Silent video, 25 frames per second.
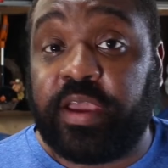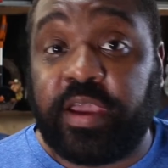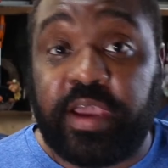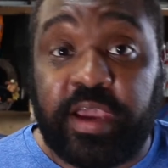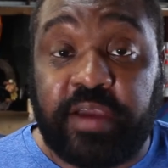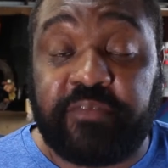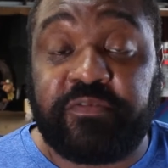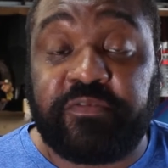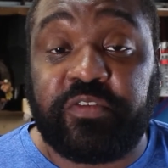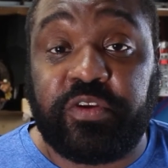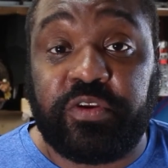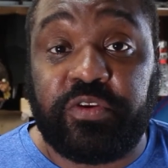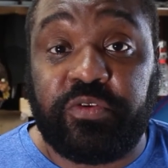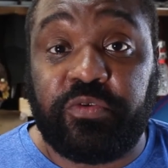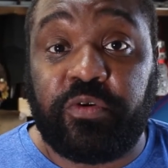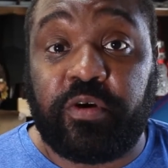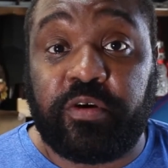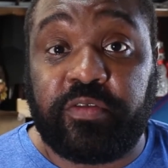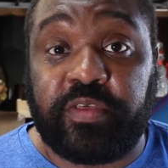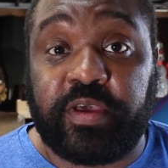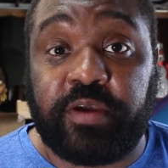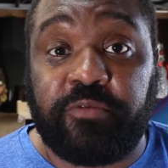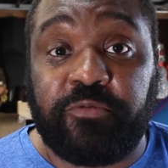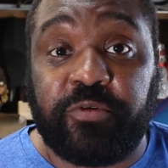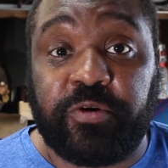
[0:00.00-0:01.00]
After you do all
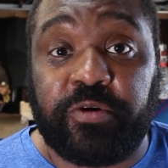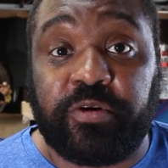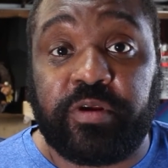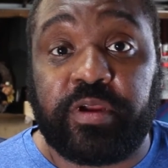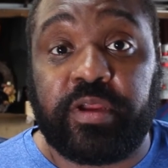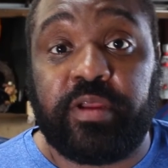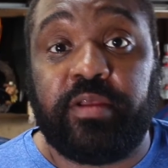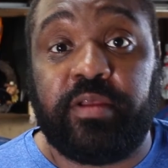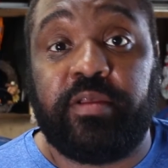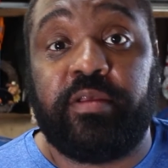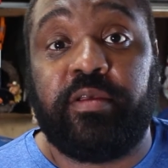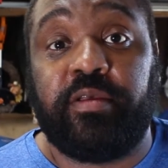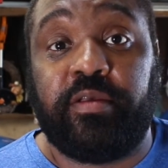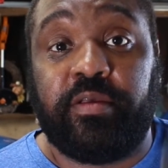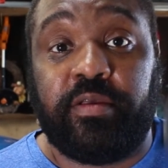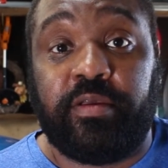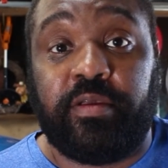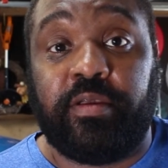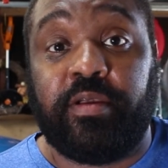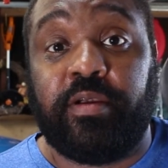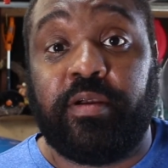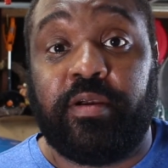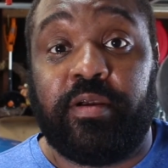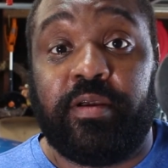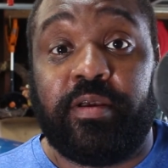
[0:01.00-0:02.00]
that work,
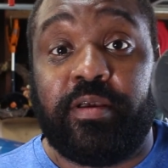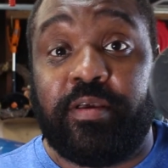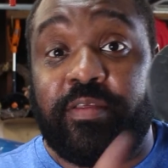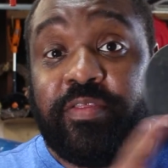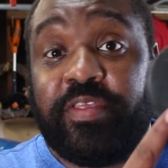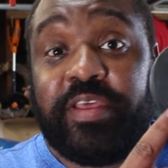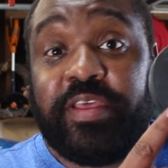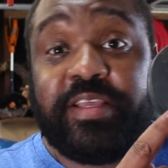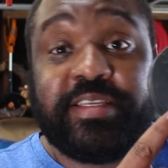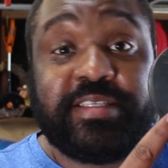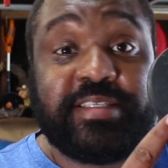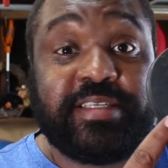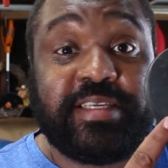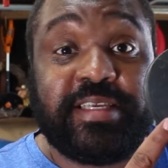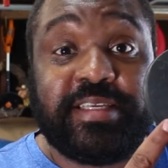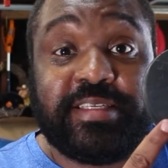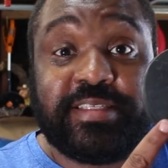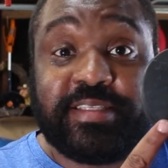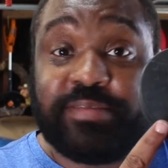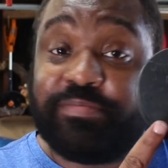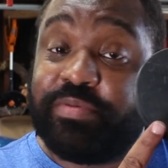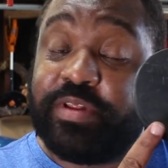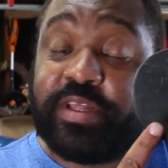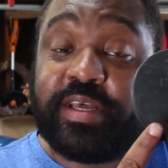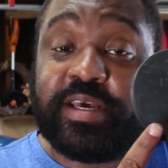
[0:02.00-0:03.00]
this is
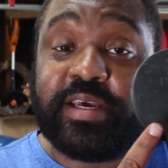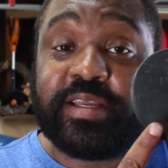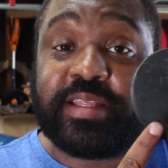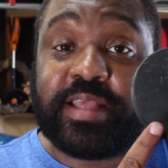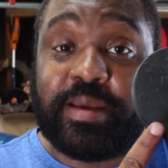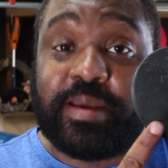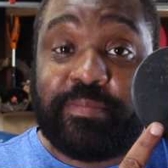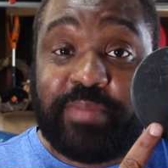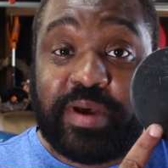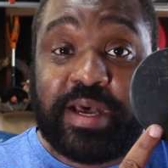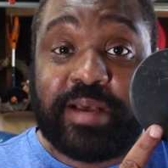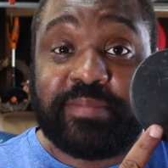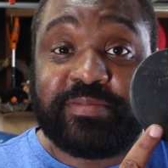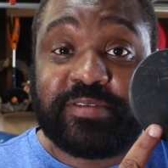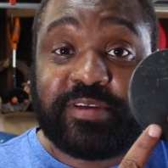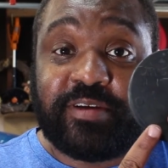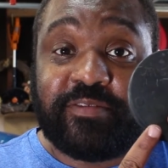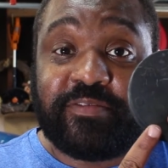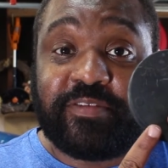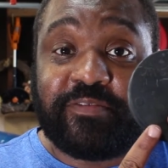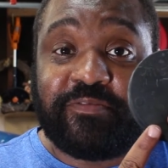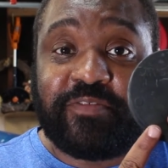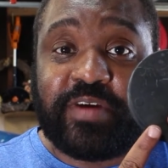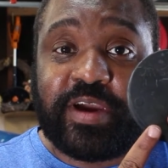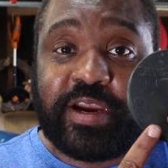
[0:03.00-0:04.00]
the plug that pops
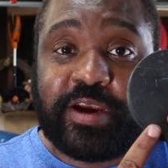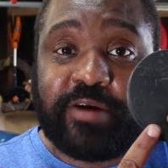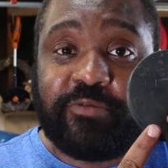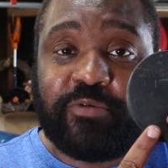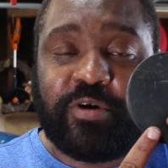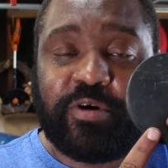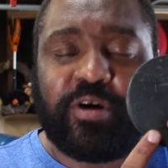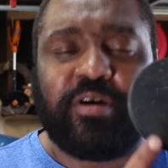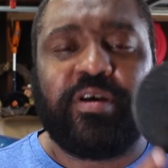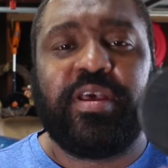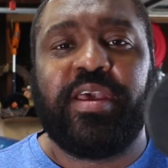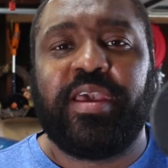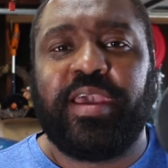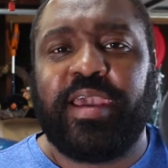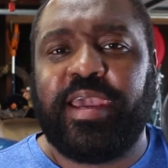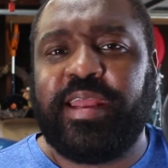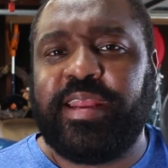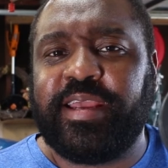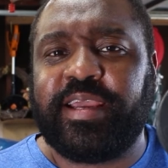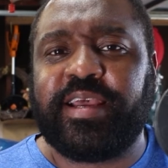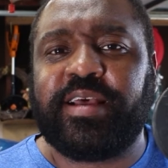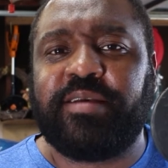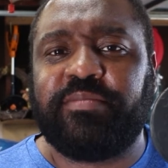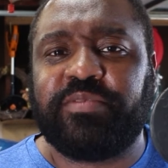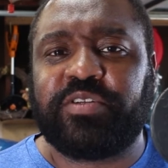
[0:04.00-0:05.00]
off the firewall. And
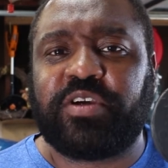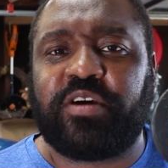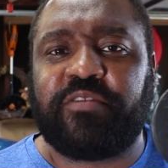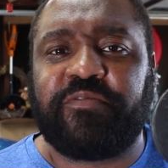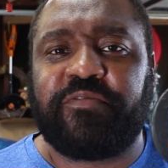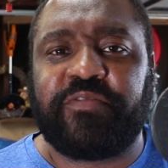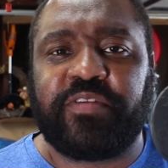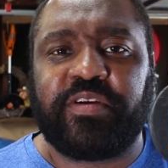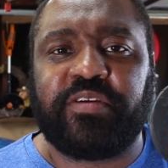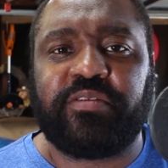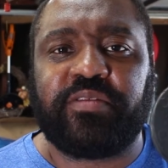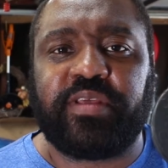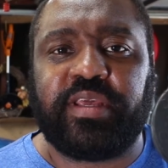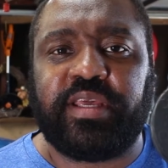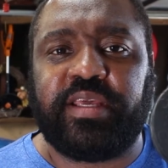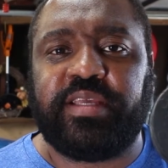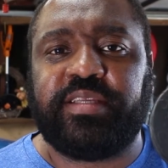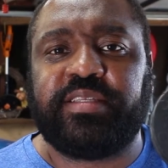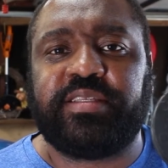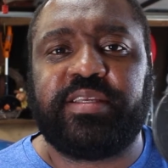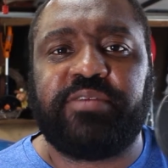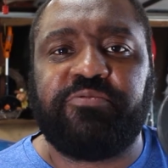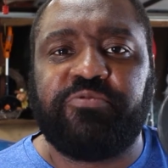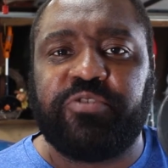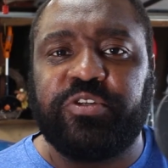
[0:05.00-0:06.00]
it comes off fairly
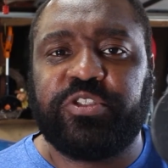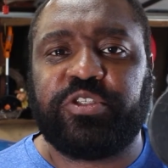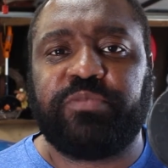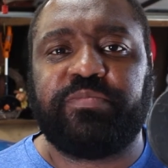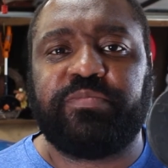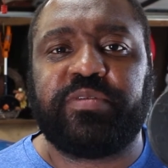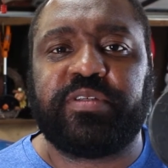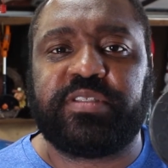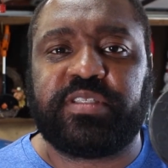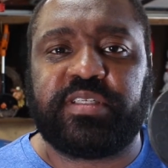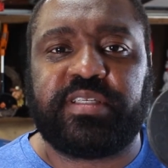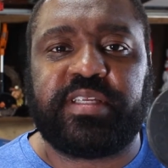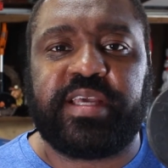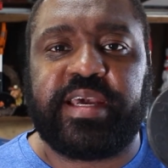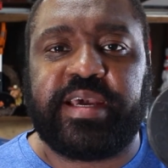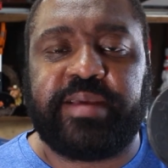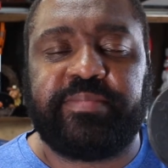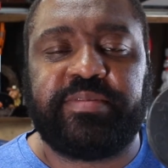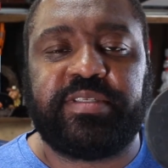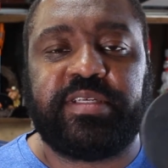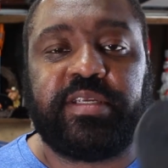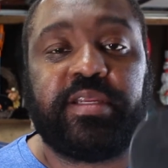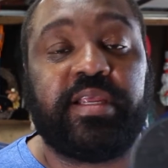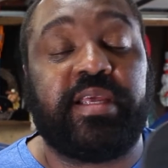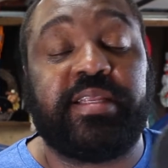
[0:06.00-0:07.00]
easily once you push the tabs in.